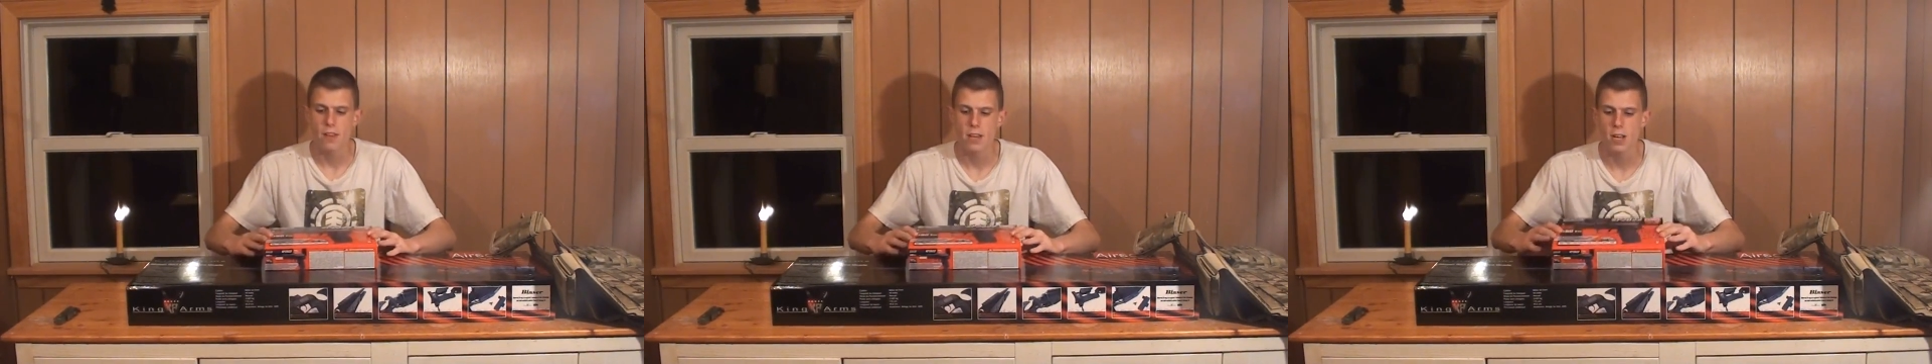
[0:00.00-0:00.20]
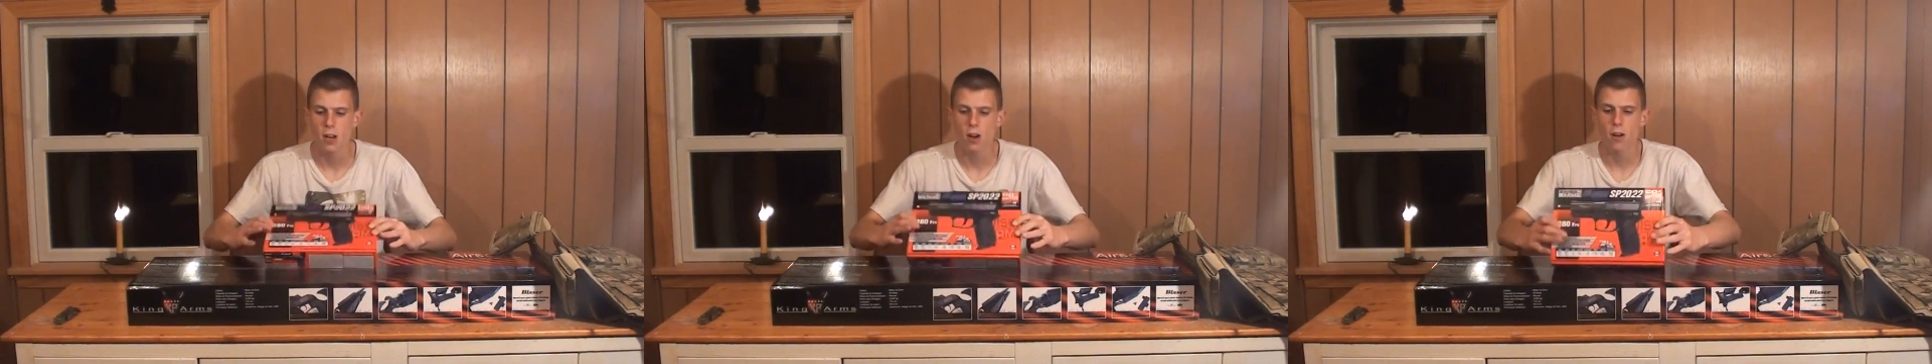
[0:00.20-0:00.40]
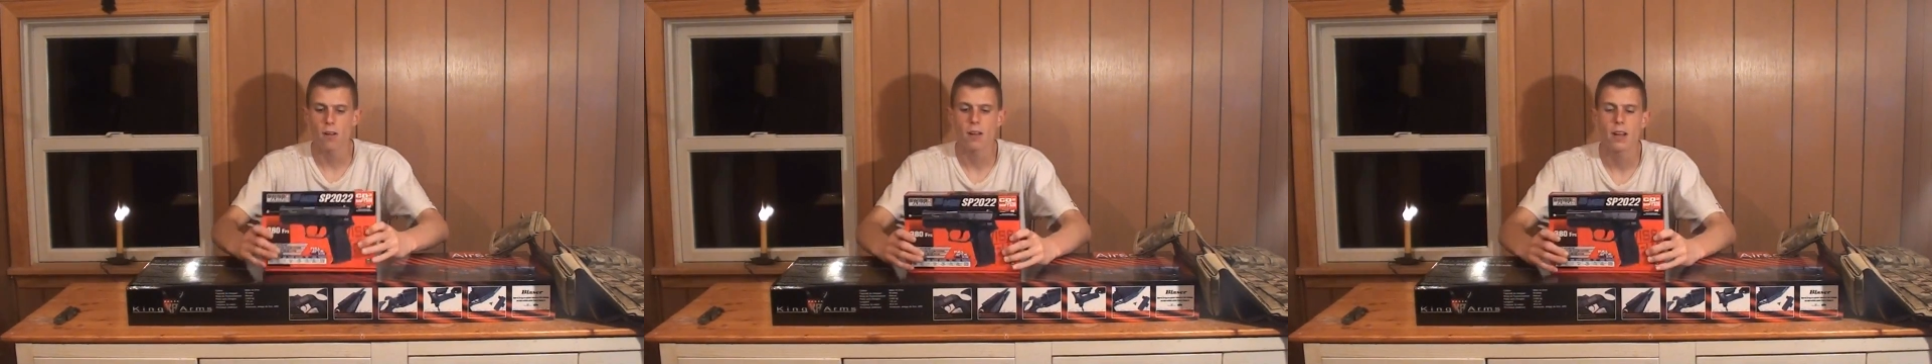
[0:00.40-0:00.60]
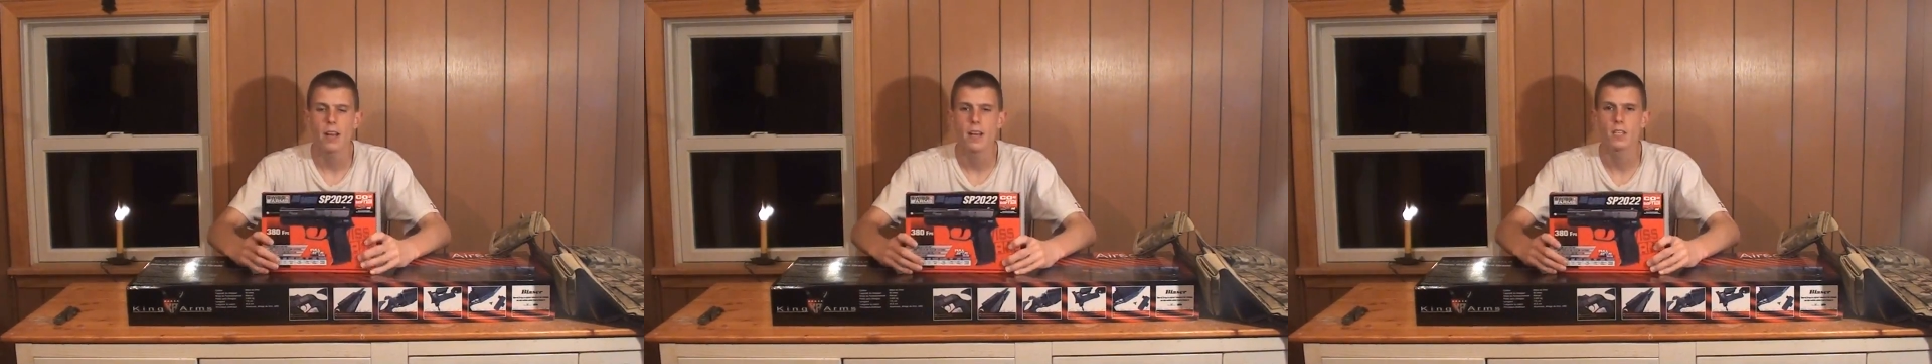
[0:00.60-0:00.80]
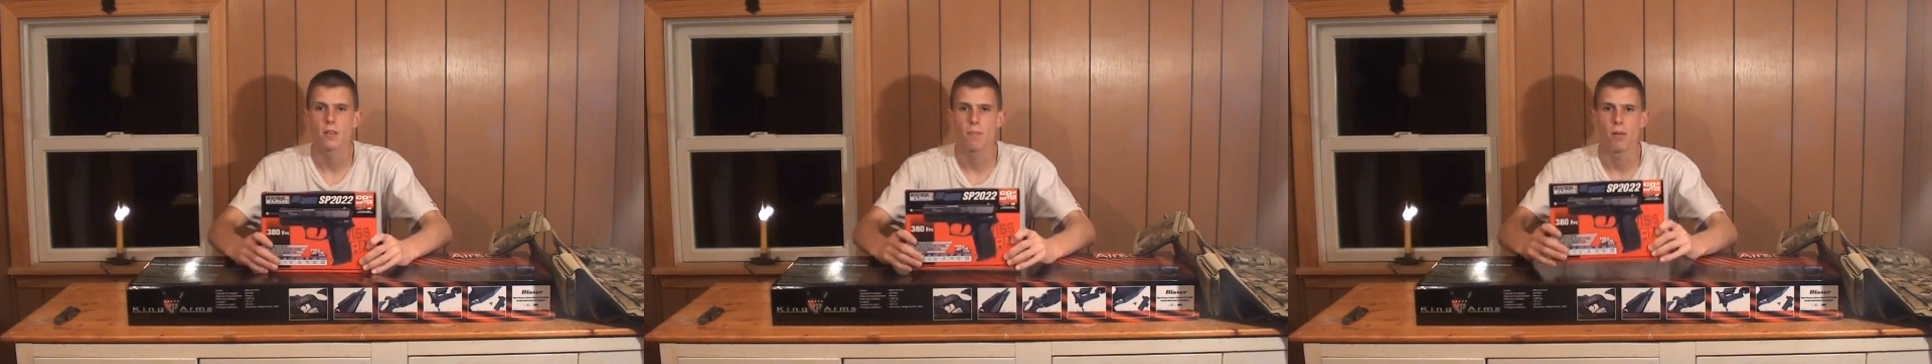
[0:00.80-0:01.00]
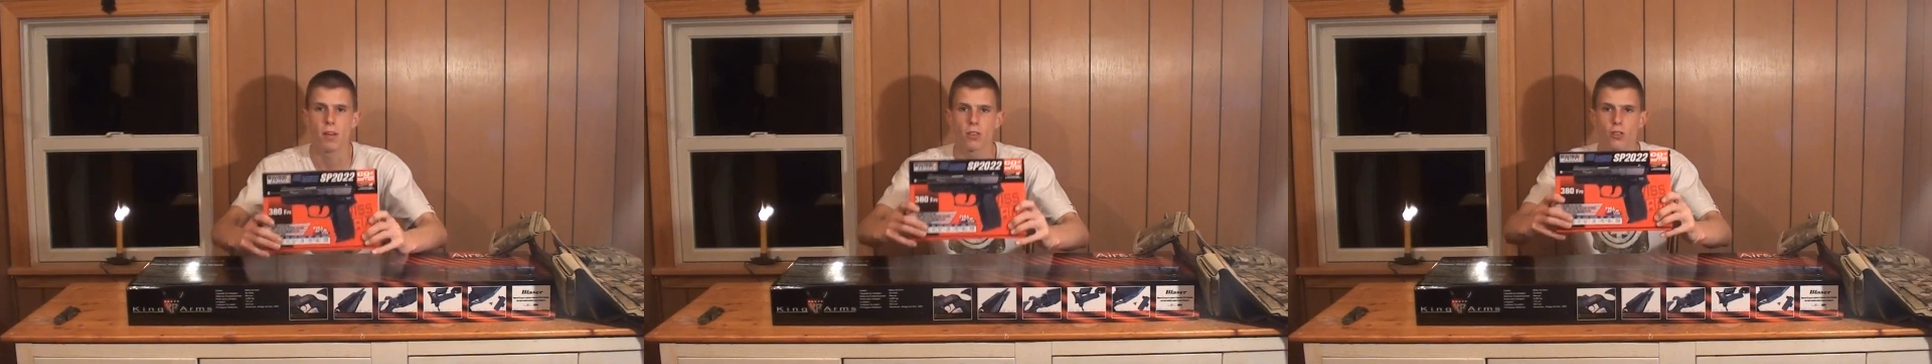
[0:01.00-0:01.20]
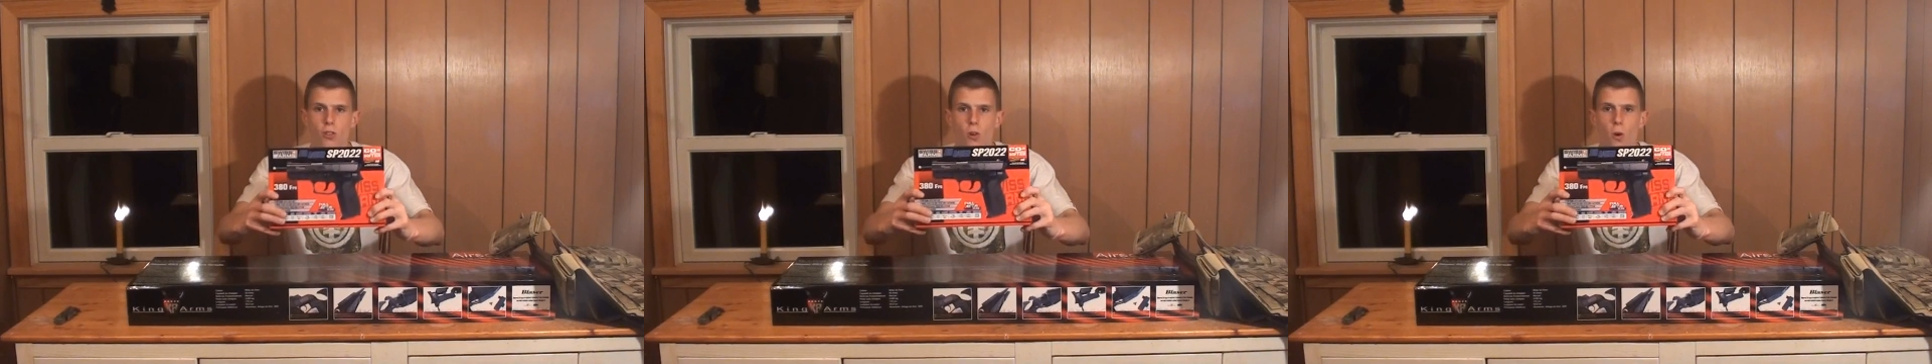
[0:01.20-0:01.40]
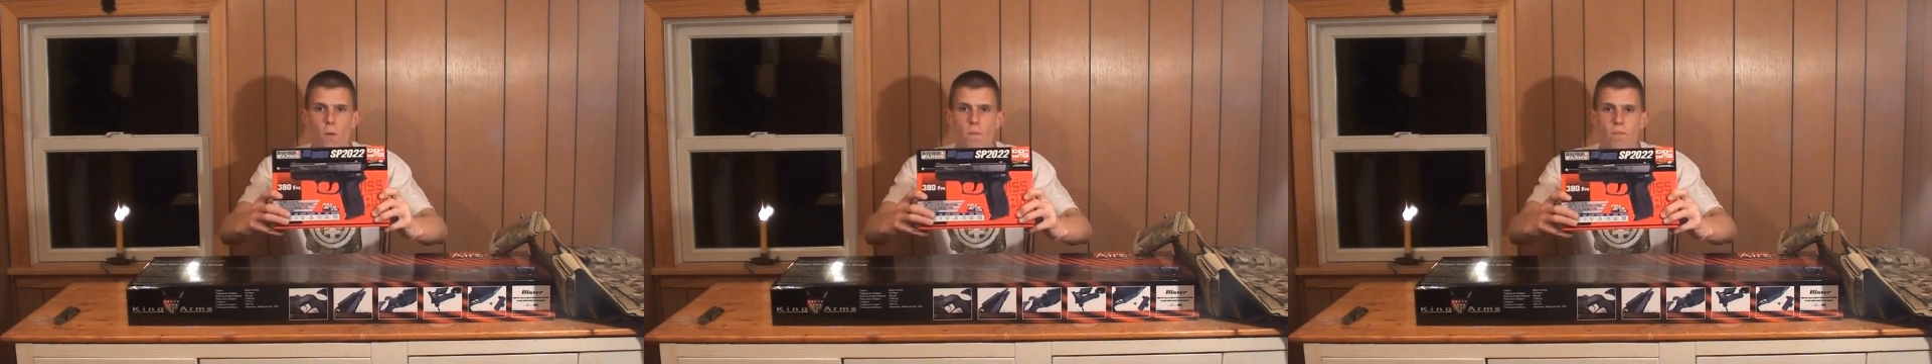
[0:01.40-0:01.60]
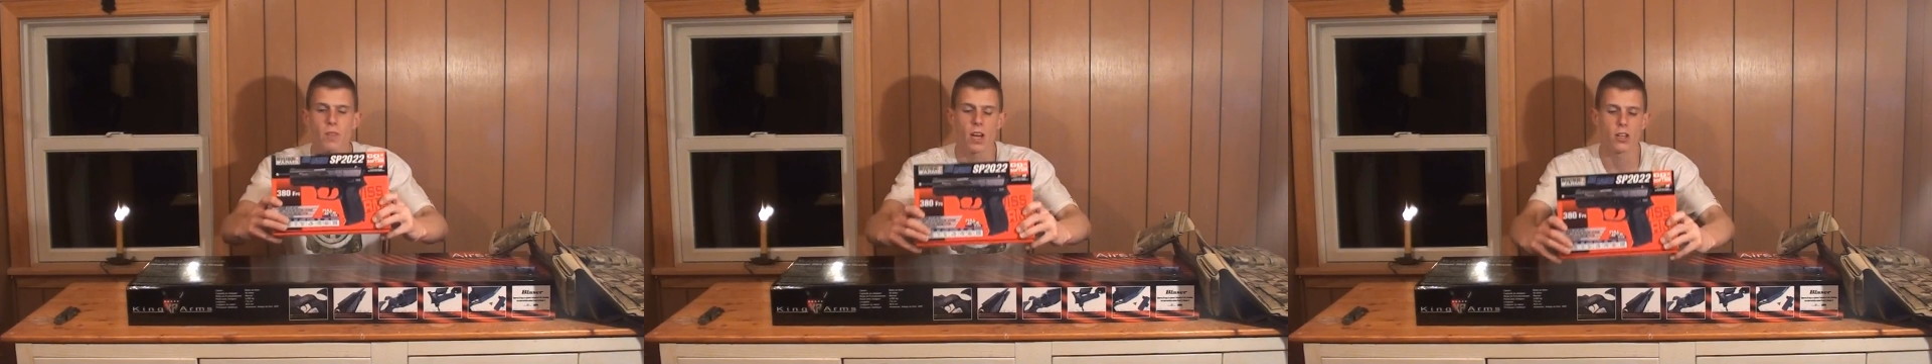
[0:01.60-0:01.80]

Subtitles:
here is a pistol.